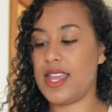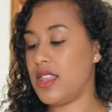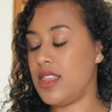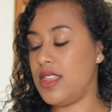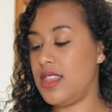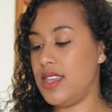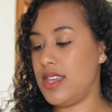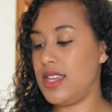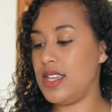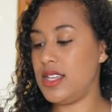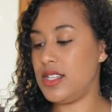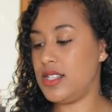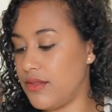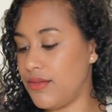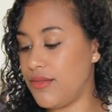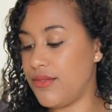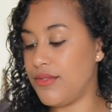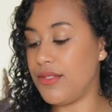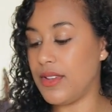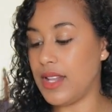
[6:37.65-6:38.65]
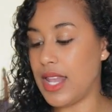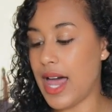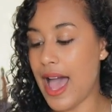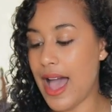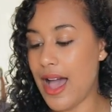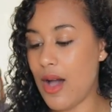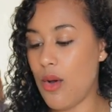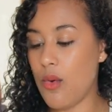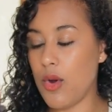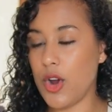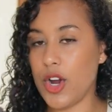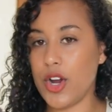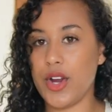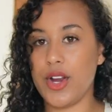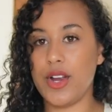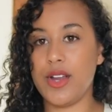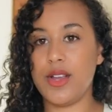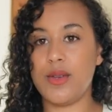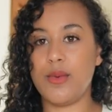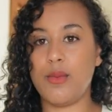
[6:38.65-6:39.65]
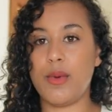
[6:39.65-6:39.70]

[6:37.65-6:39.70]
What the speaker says: this flour,